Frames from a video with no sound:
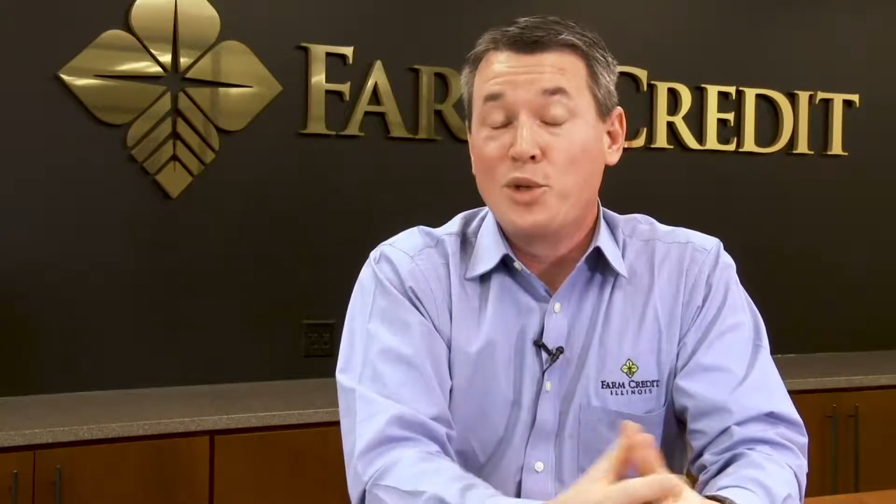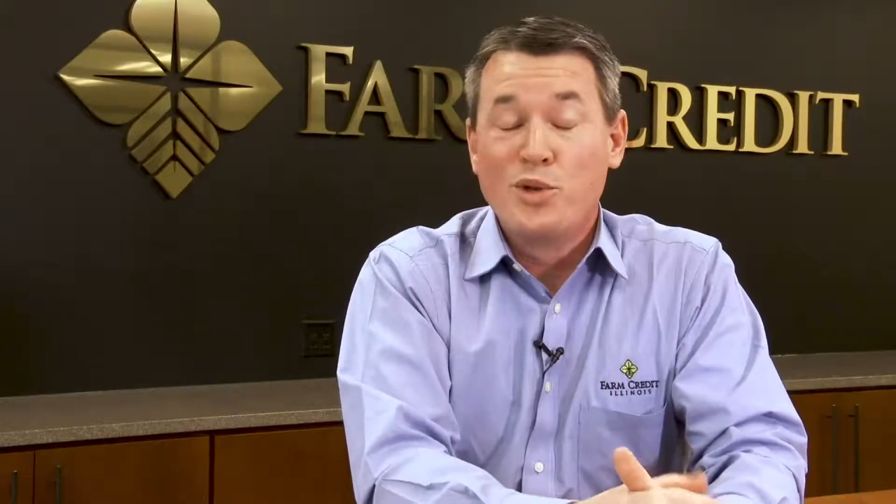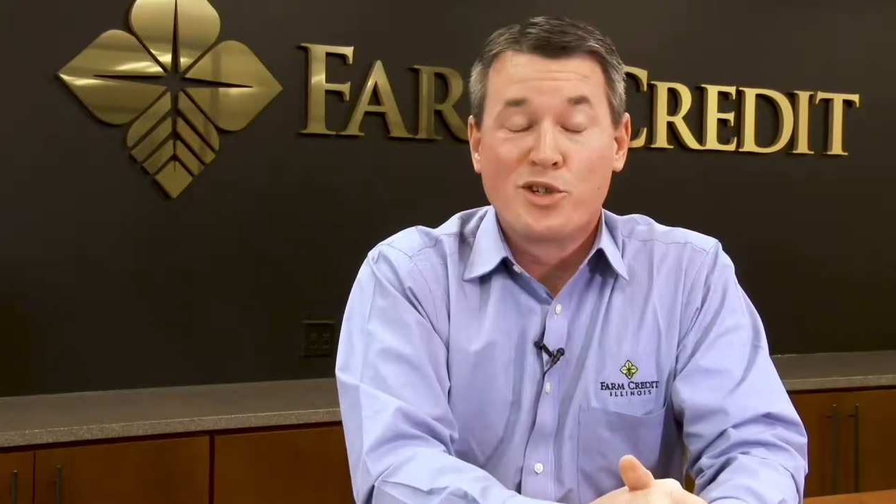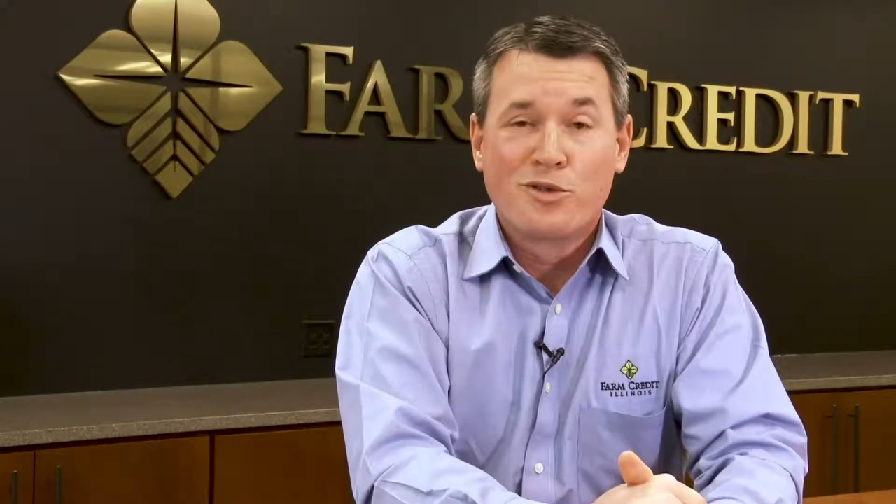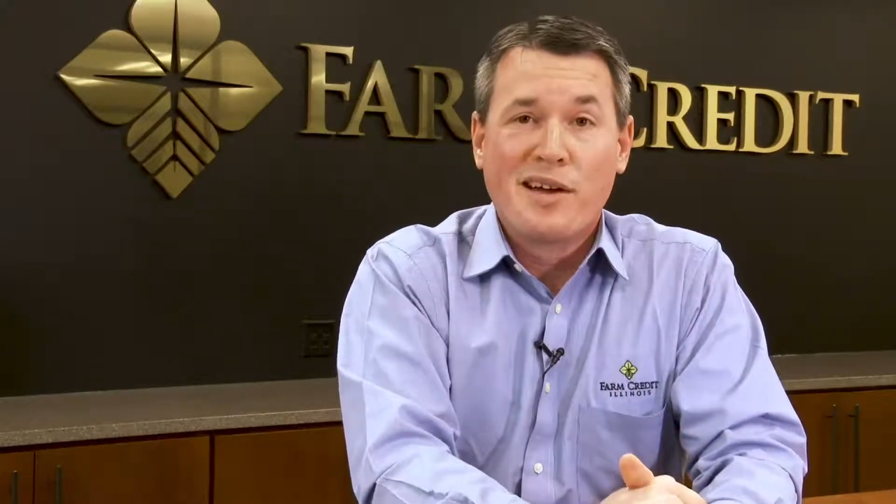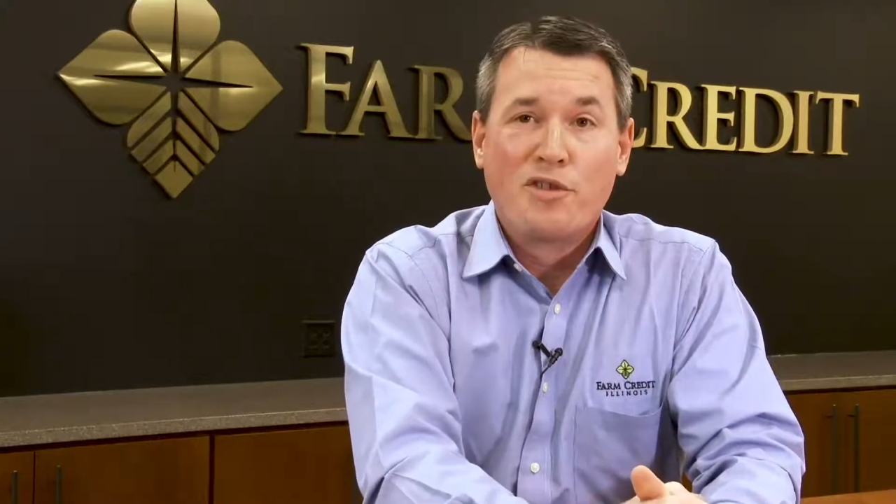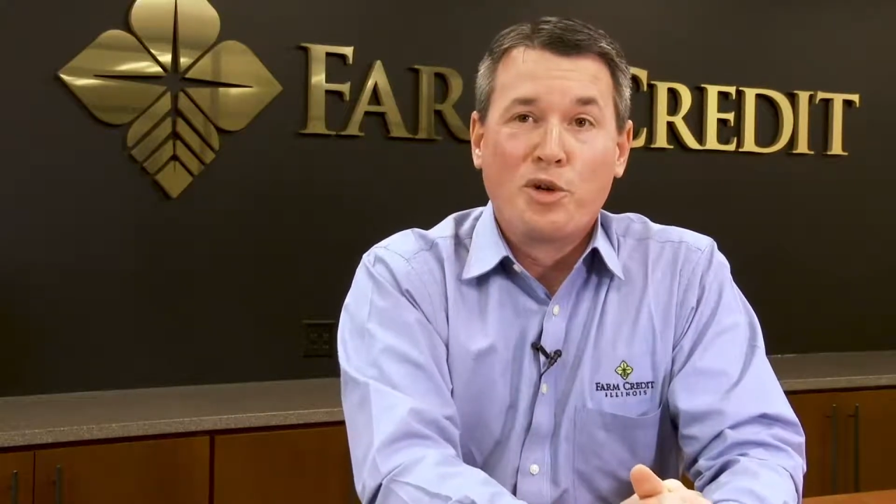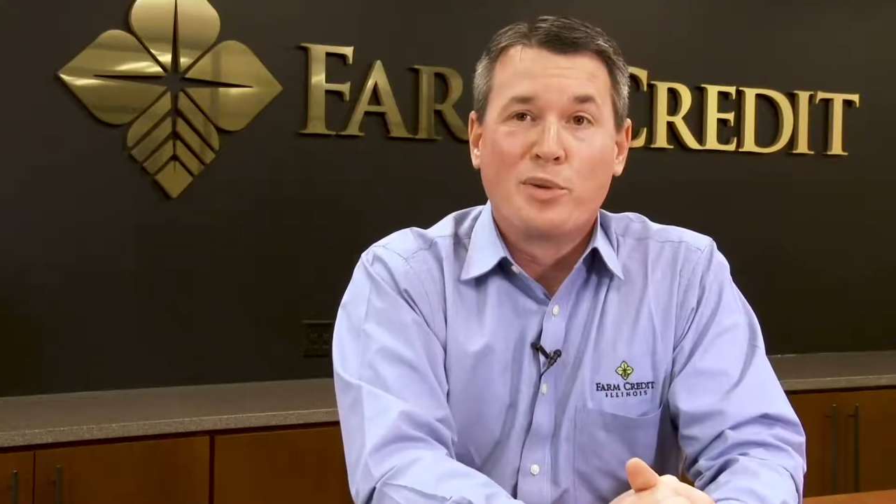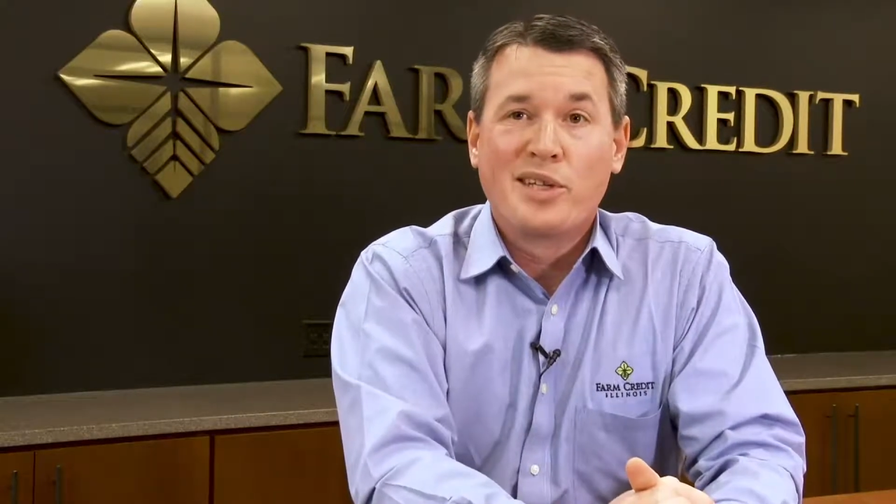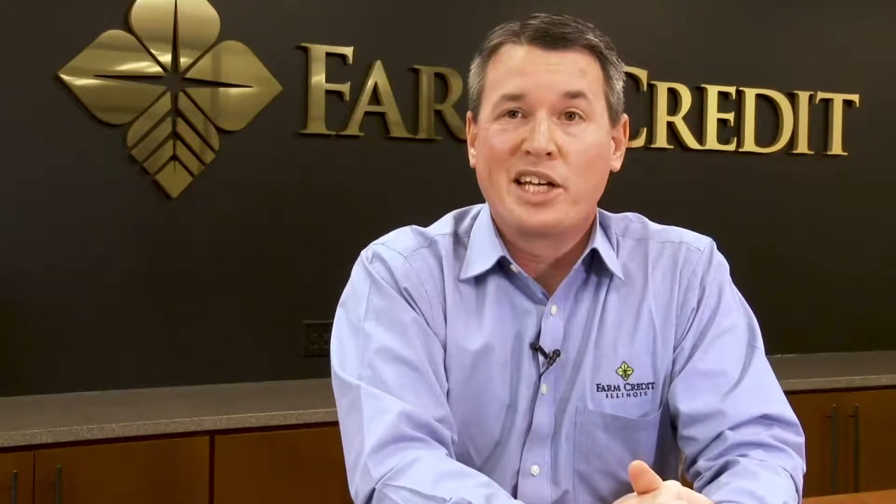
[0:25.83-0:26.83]
use your
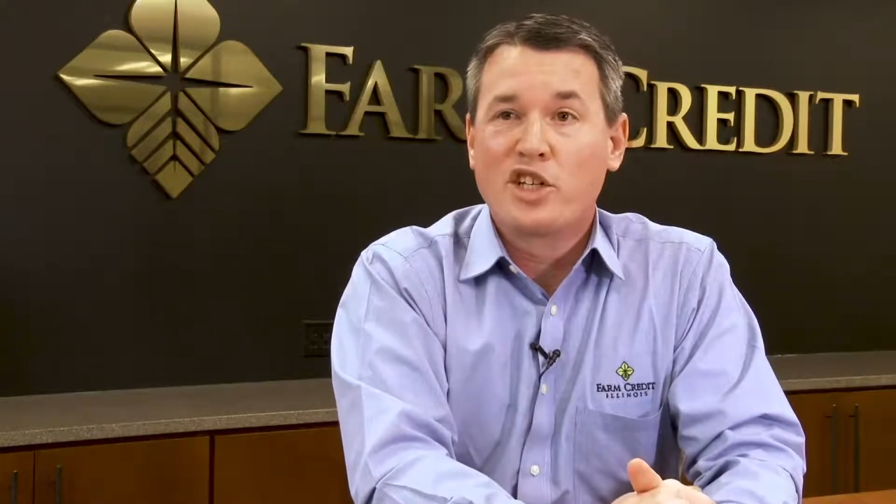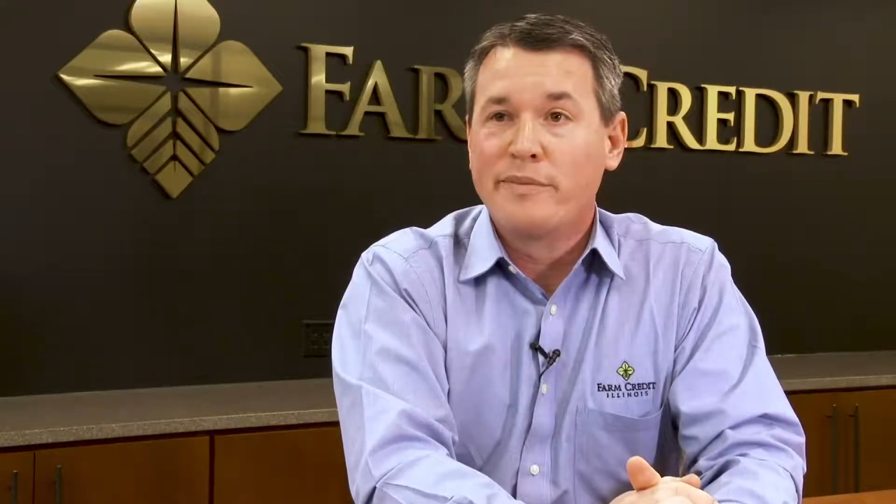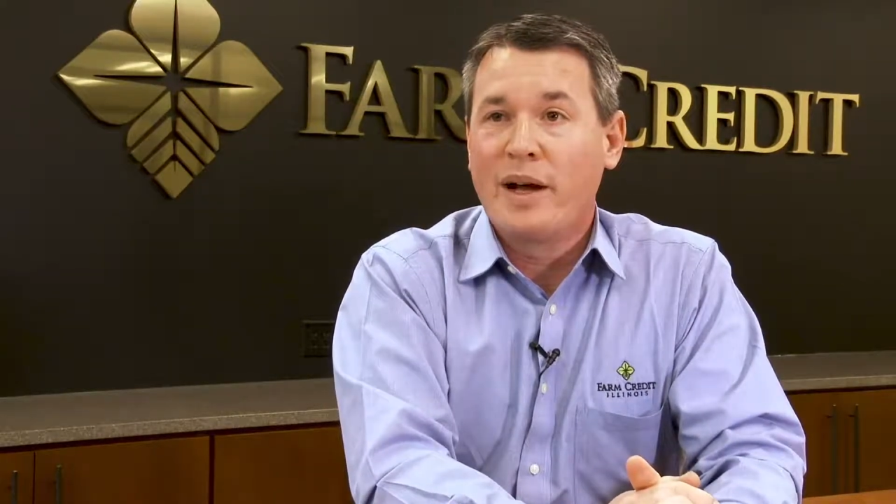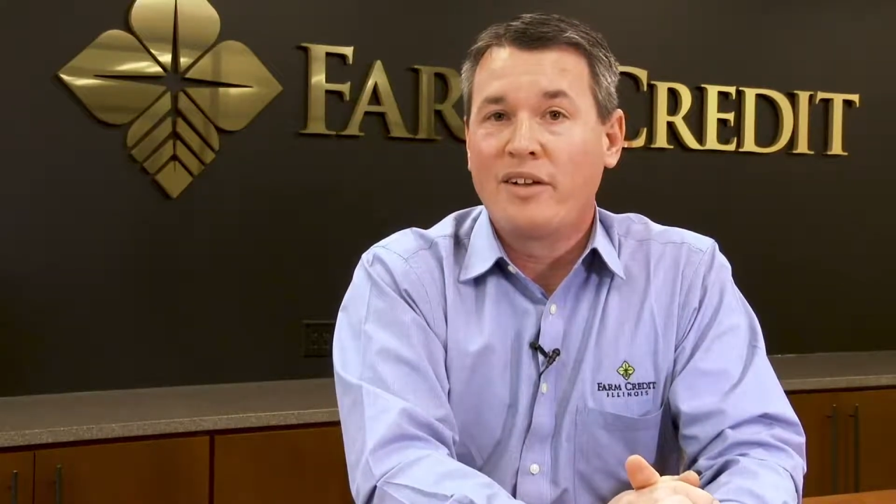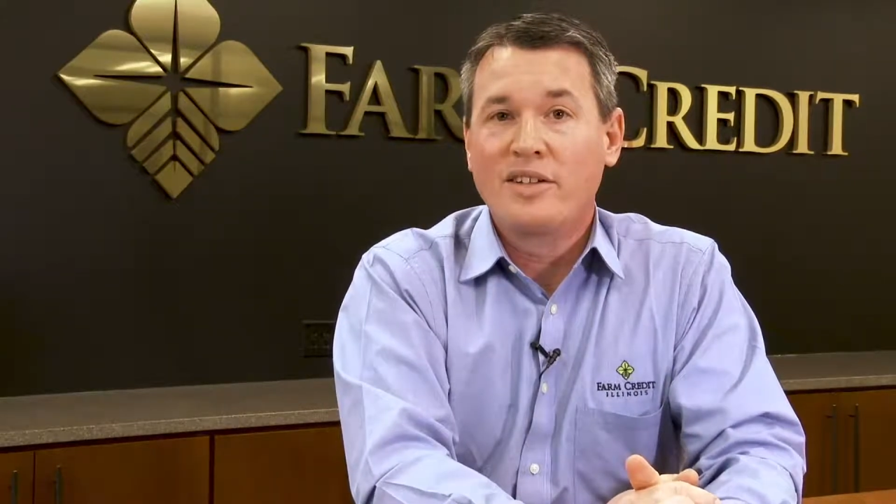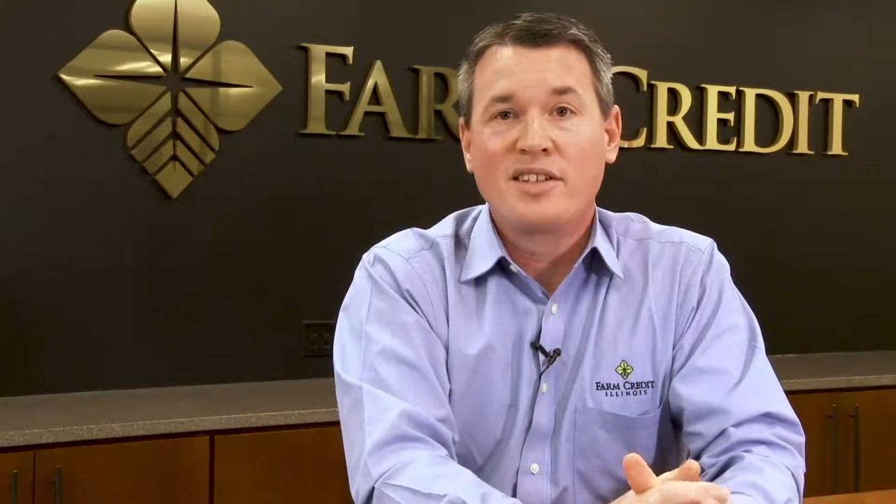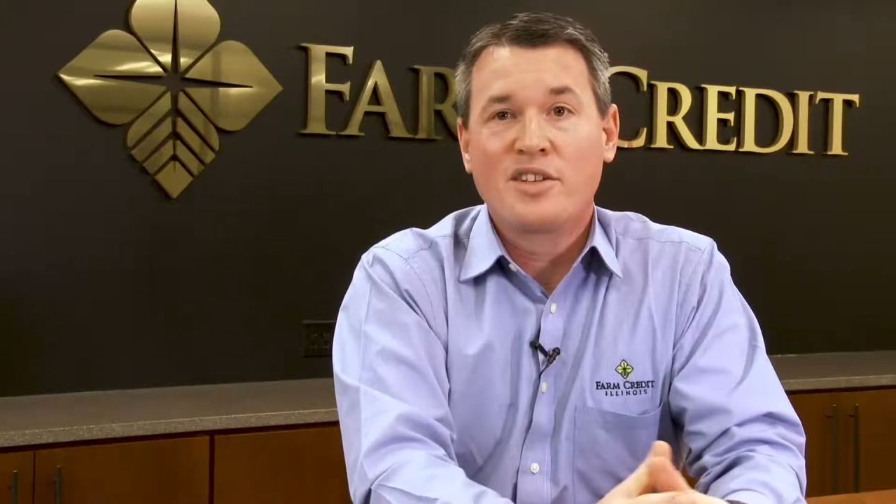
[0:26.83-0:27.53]
revenue protection policy,